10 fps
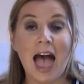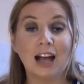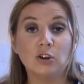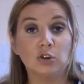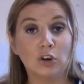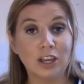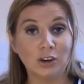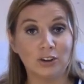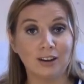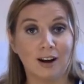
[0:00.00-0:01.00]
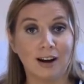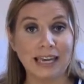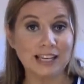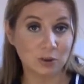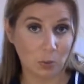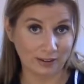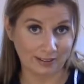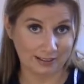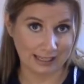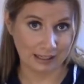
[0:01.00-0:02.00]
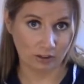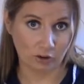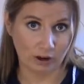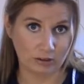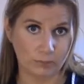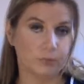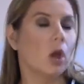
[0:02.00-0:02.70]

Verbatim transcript: and trick your dog into wanting to get into the crate.